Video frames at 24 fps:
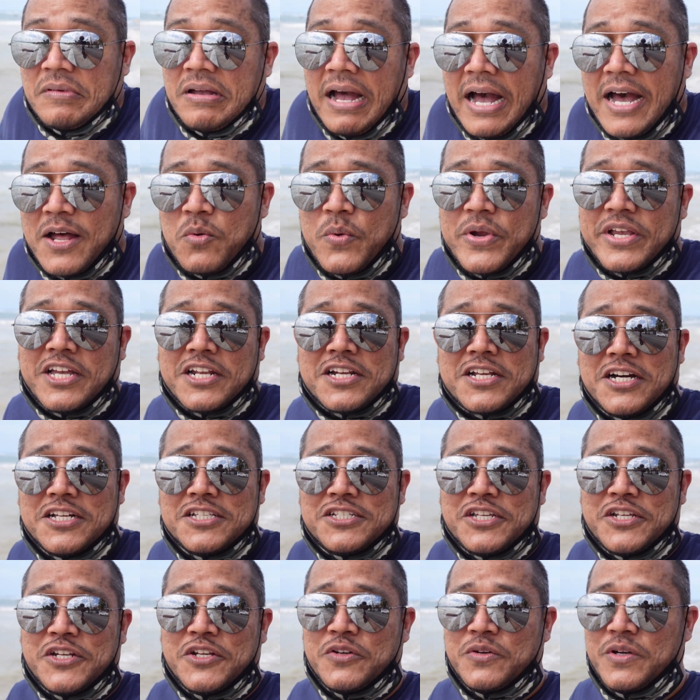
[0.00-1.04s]
and we can
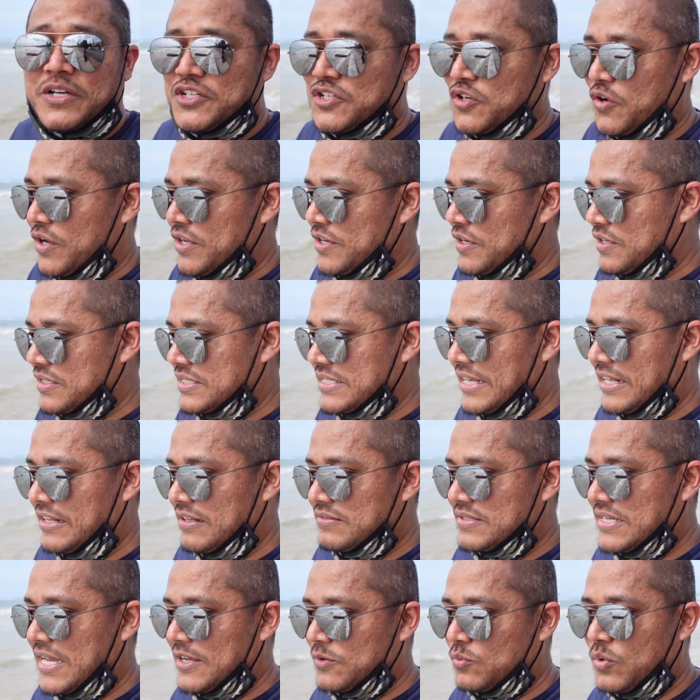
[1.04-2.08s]
continue enjoying
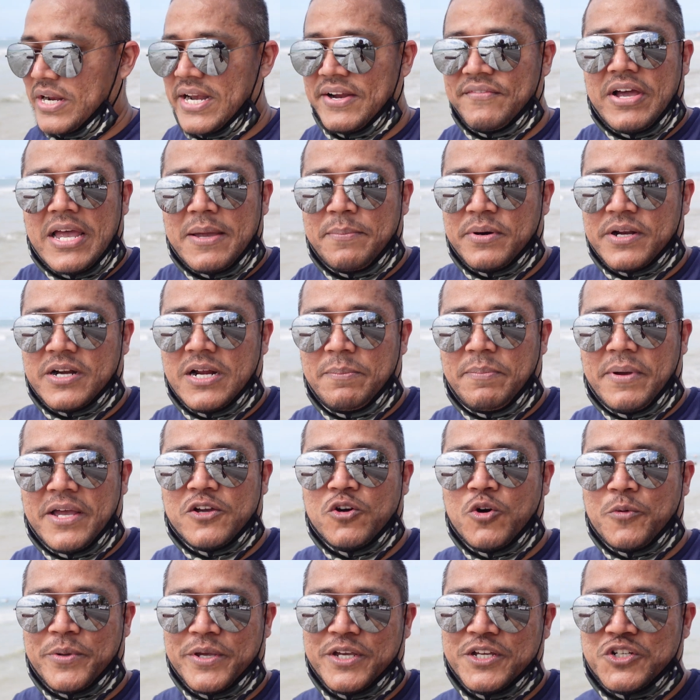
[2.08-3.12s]
ourselves, and whatever I put up I
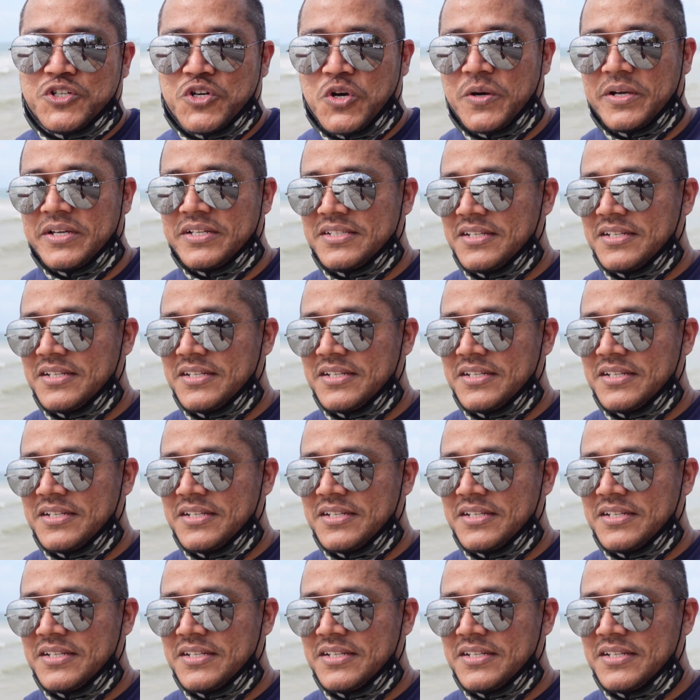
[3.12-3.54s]
hope you enjoy.